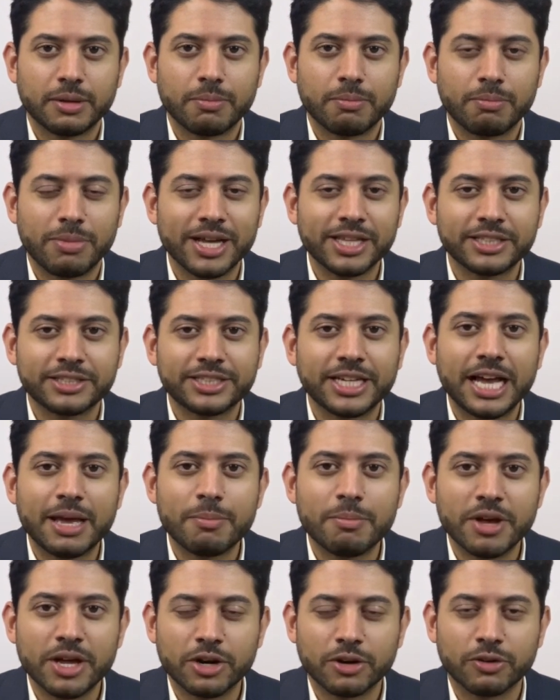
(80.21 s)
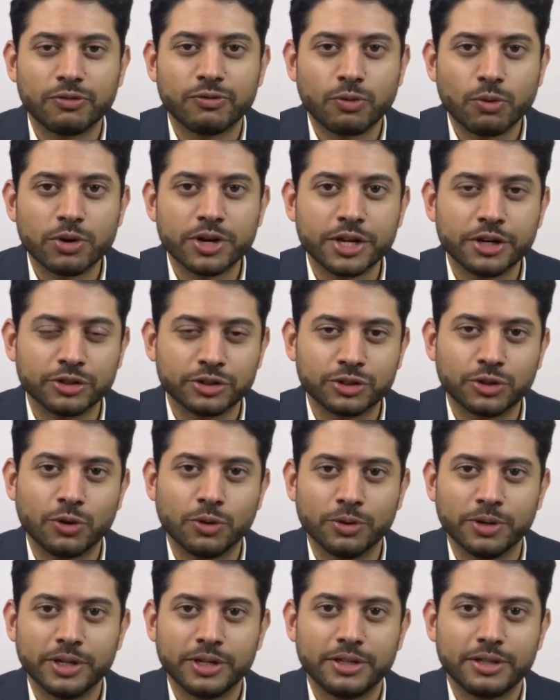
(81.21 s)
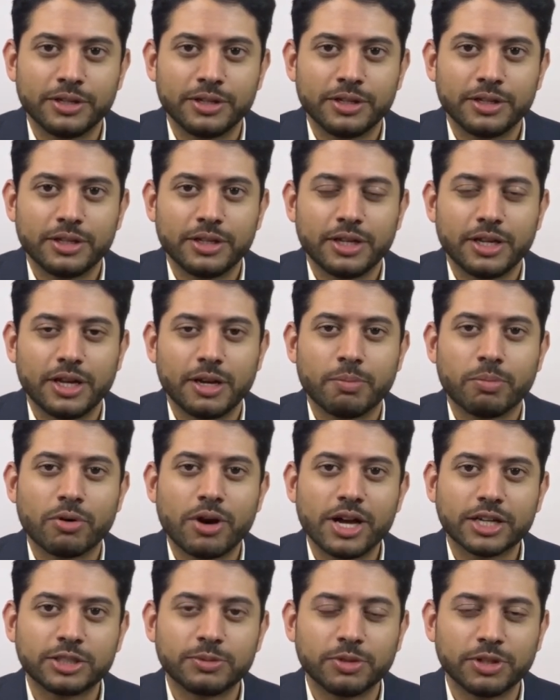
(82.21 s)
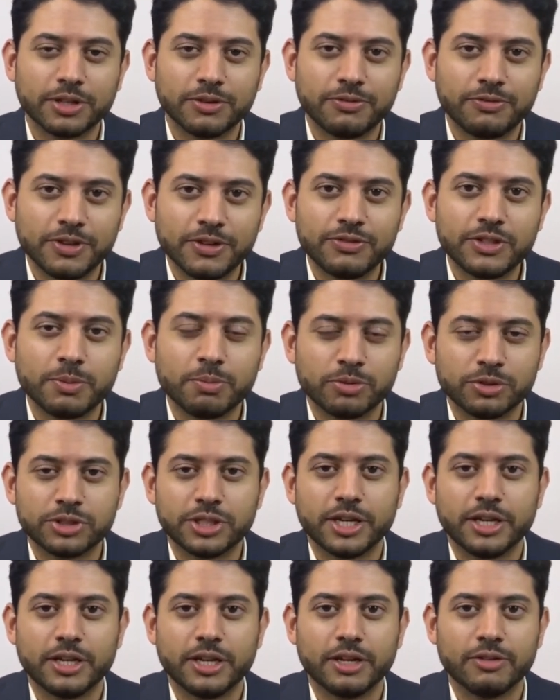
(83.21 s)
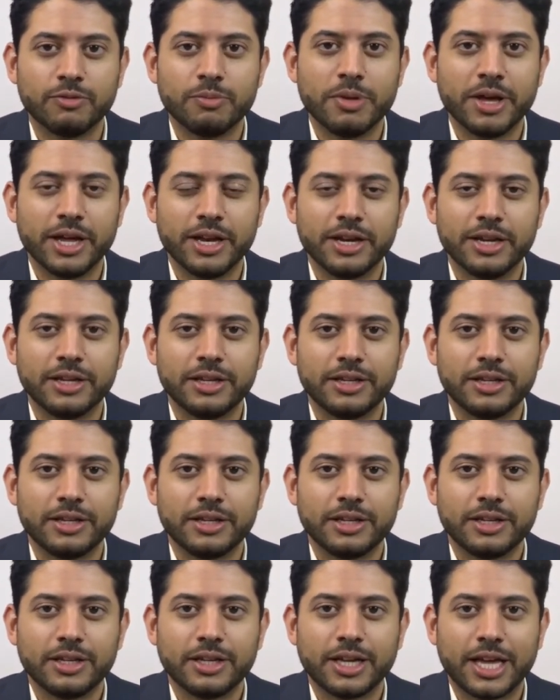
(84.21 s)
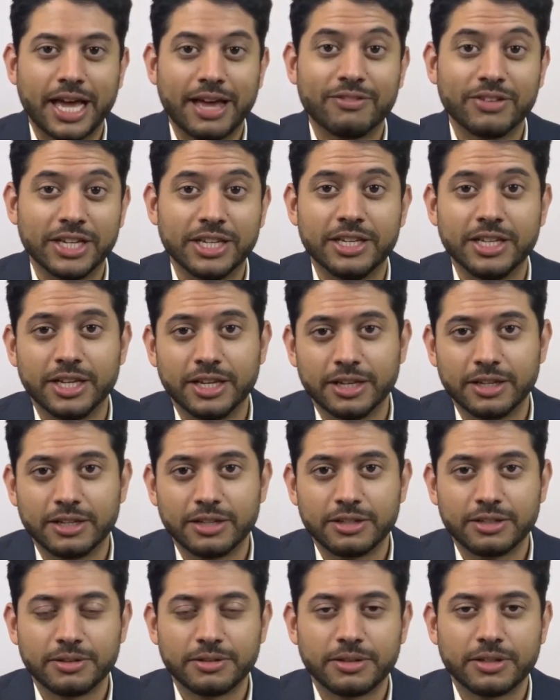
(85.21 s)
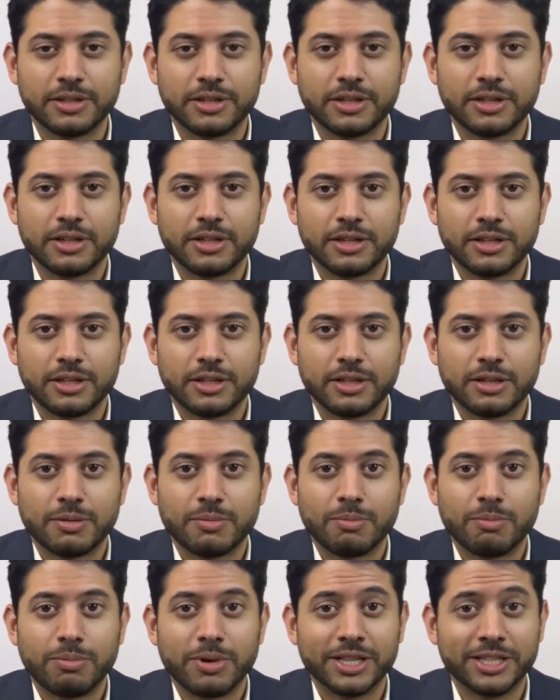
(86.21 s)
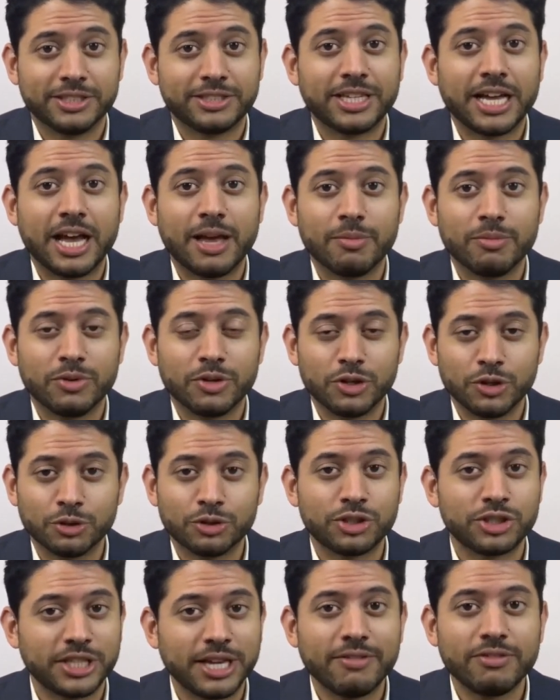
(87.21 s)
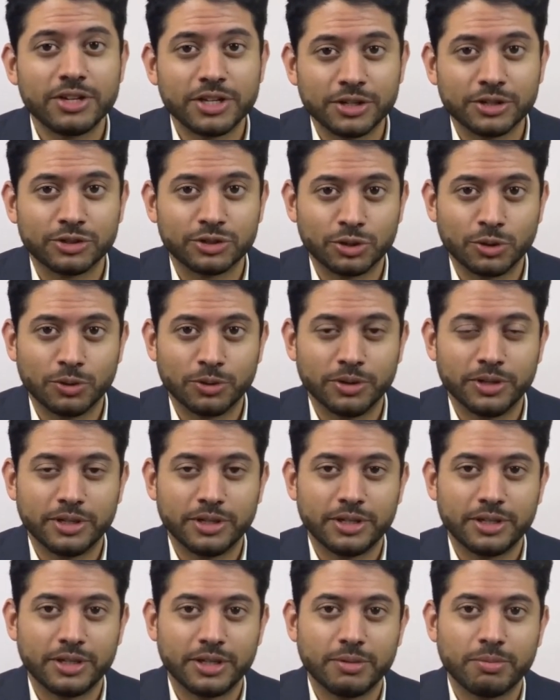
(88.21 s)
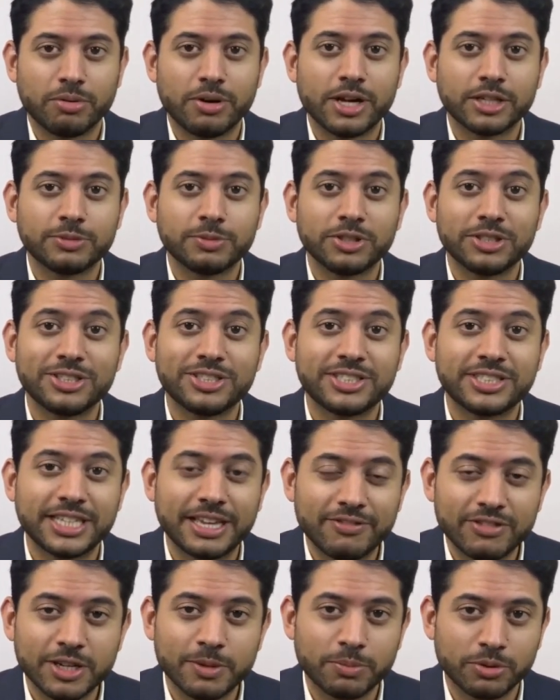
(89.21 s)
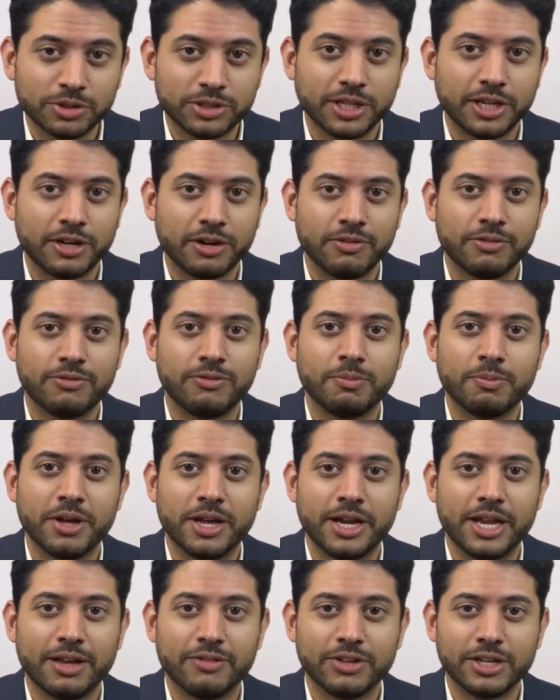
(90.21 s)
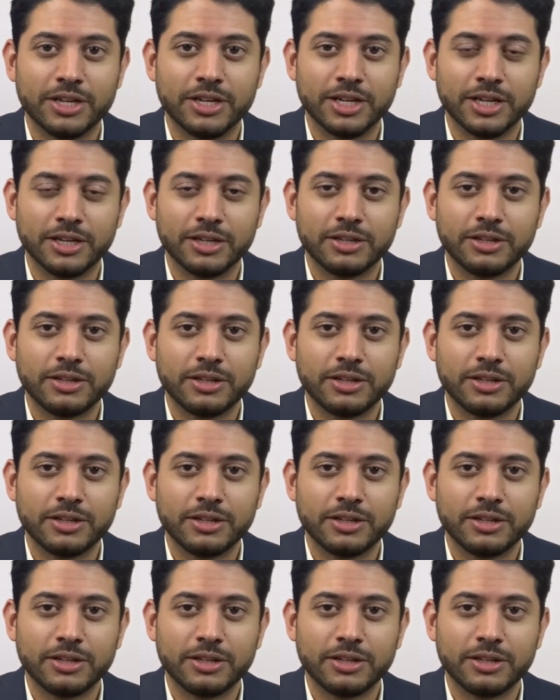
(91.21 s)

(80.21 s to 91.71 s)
By the time men are 40 years old, approximately 50% of men have ED. By the time you're 70 years old, approximately 70% of men have ED.